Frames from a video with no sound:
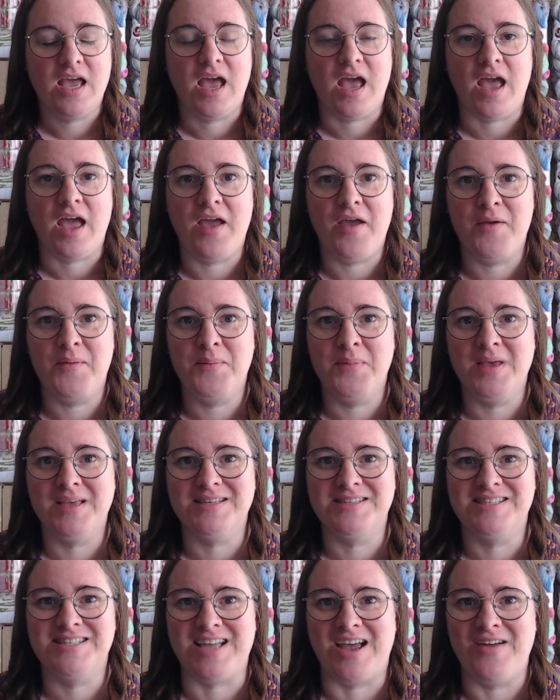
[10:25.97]
Um,
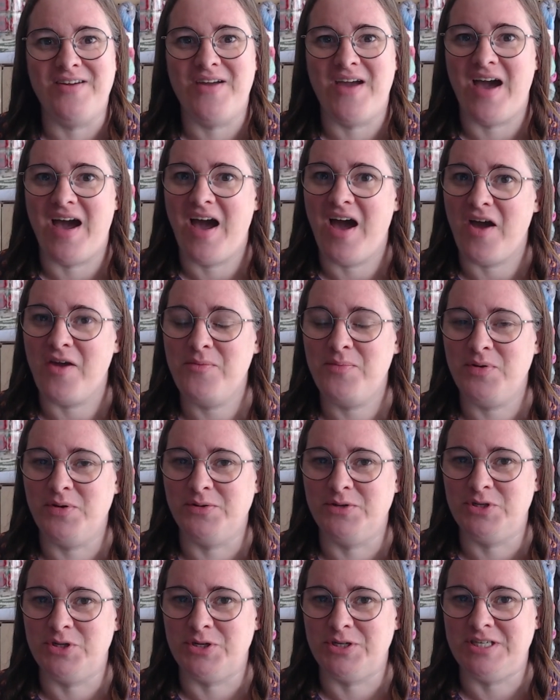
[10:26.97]
so I hope you
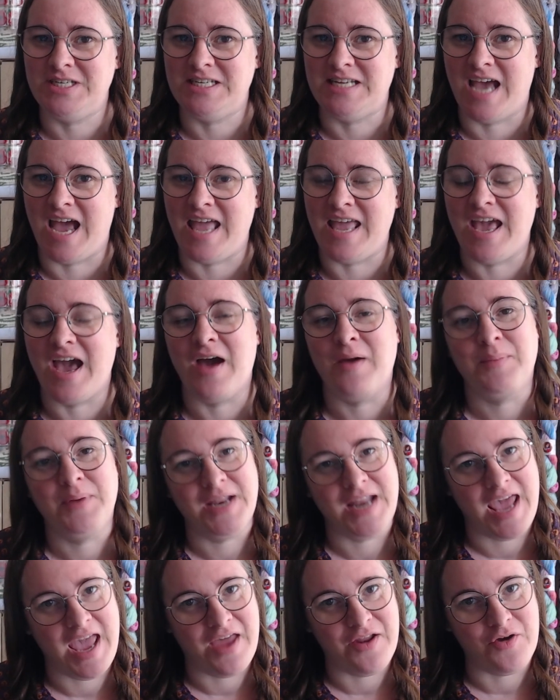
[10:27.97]
enjoyed today. I'm going
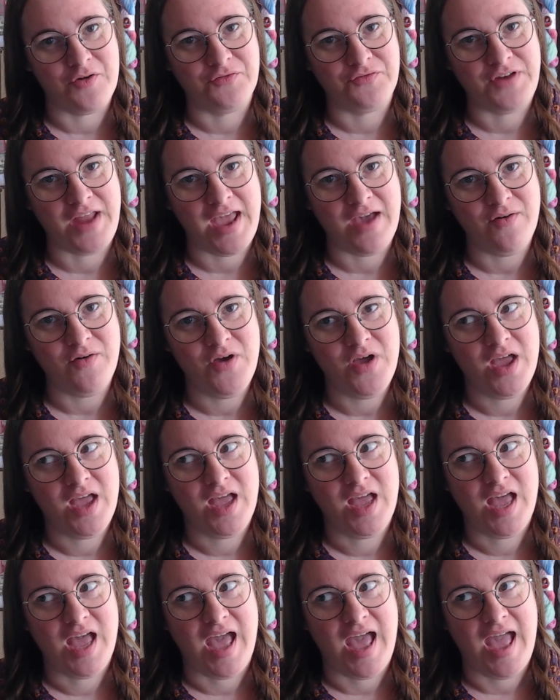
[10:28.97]
to head off now
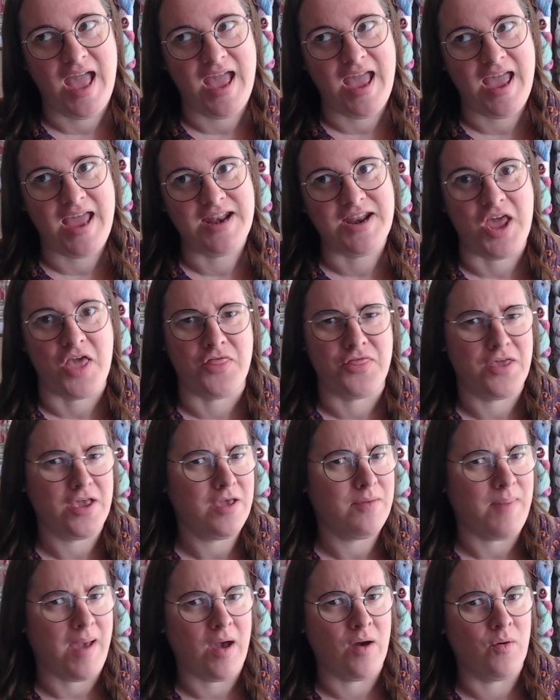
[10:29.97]
and think
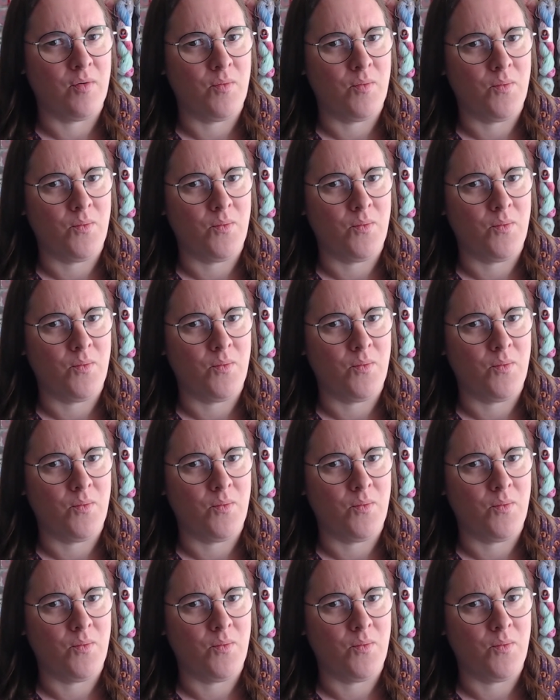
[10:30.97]
about